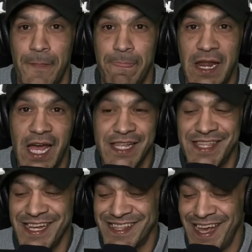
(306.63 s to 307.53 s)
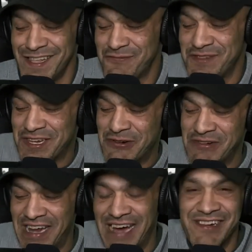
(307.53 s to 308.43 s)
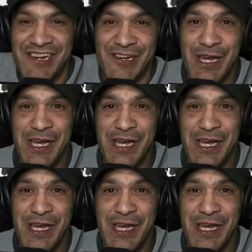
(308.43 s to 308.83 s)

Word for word: And I think that's what's going down here.